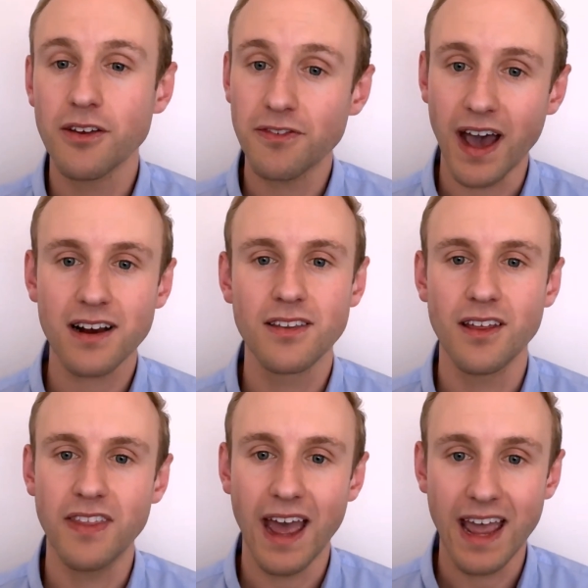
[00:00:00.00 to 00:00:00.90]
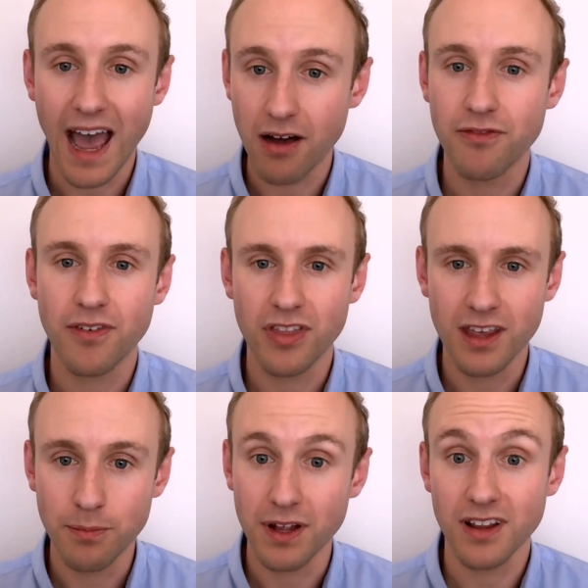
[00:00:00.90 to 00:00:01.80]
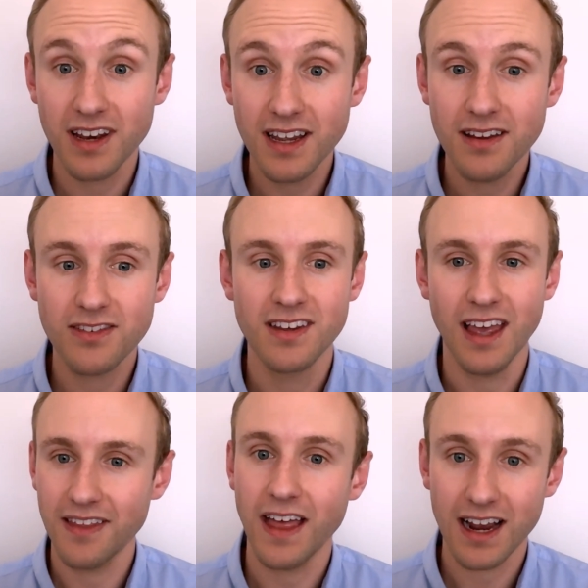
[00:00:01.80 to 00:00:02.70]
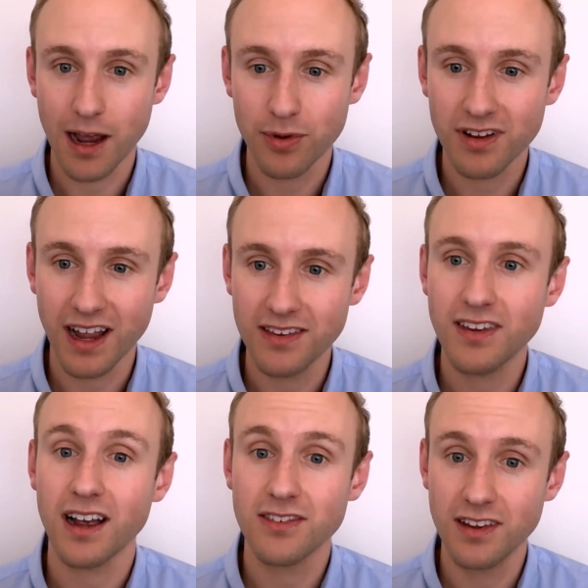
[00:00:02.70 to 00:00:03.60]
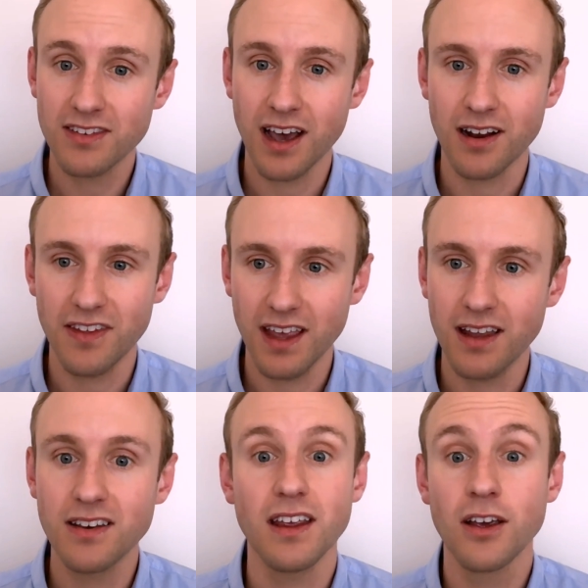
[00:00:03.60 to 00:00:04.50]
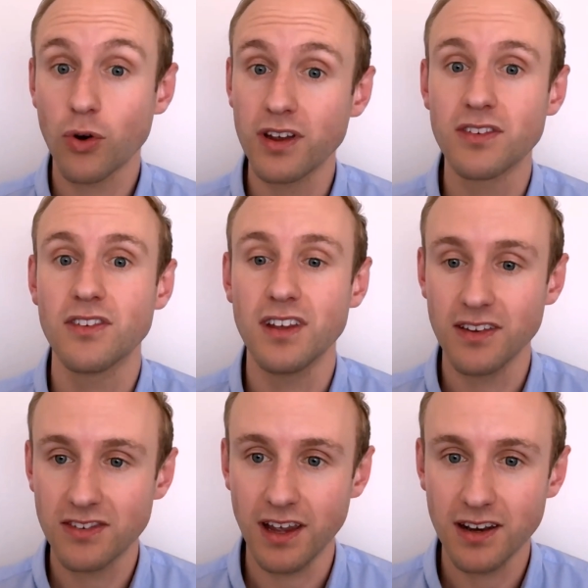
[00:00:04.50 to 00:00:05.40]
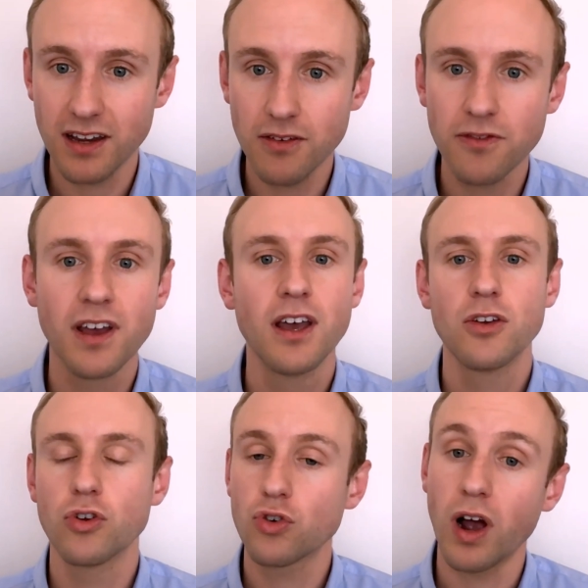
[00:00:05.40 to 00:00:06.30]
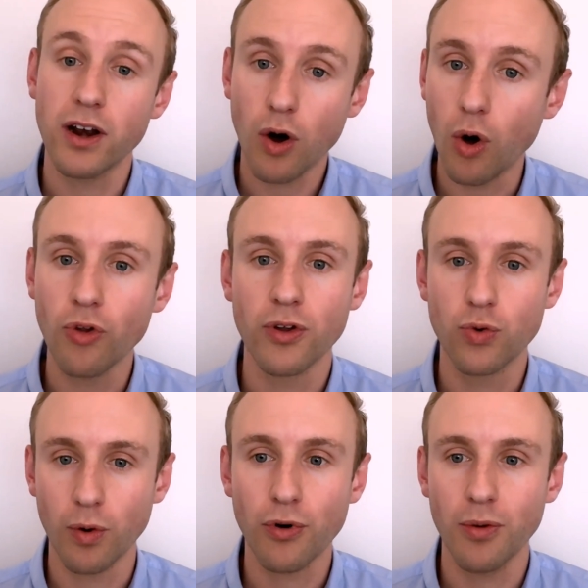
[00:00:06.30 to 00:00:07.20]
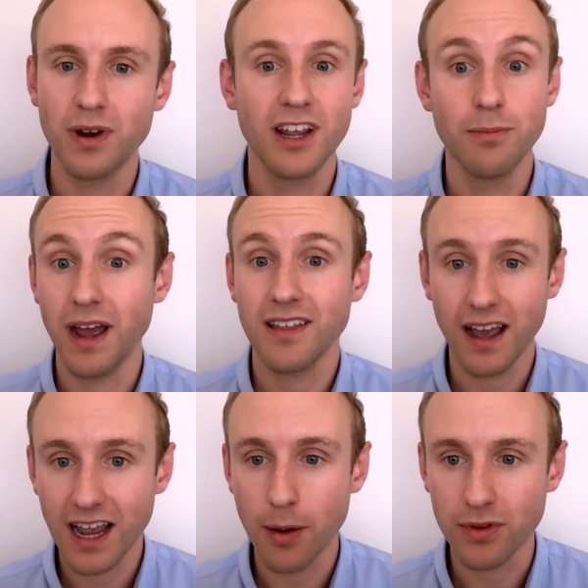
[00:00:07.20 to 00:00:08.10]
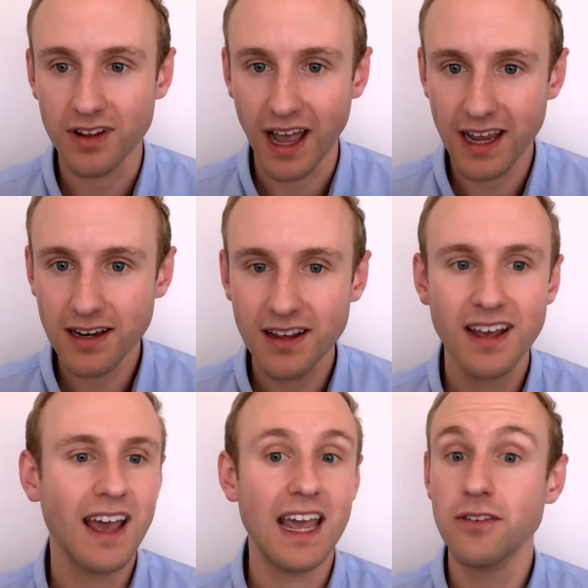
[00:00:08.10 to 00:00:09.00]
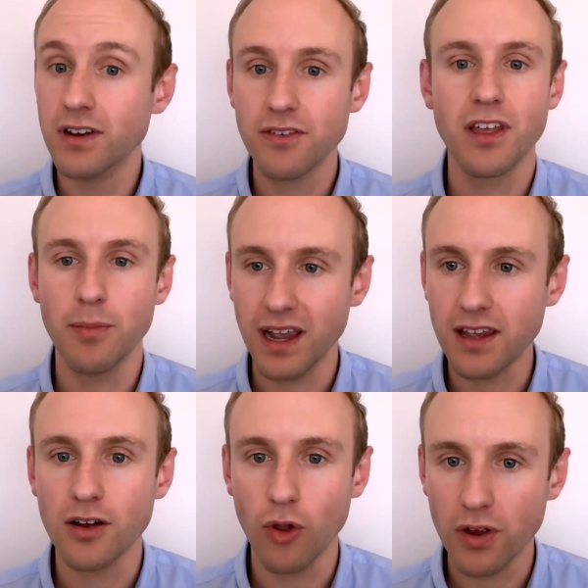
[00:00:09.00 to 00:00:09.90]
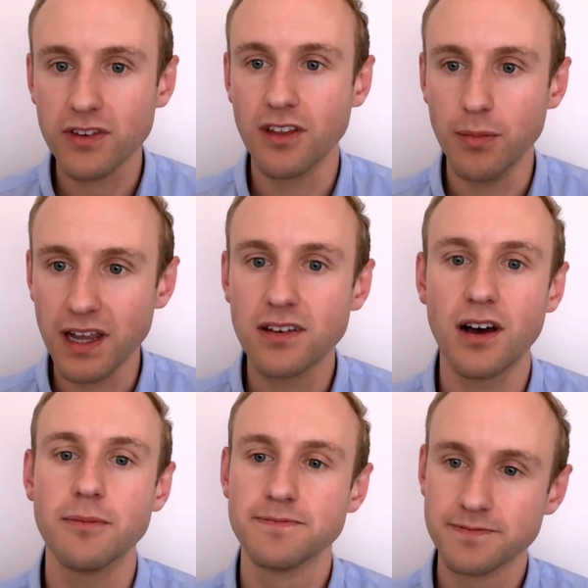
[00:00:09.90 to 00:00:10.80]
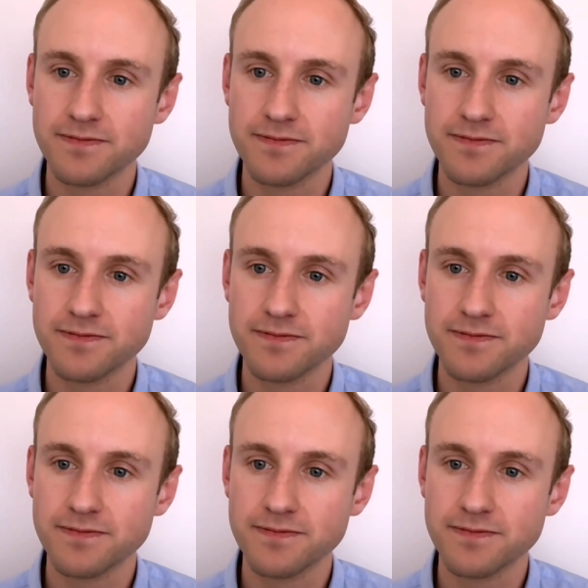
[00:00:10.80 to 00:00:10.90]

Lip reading: the fact that they have the ability to get that capital gains tax discount at the end increases the incentive to try and hold on to a property and make that capital gain, even if they're making a loss in the meantime.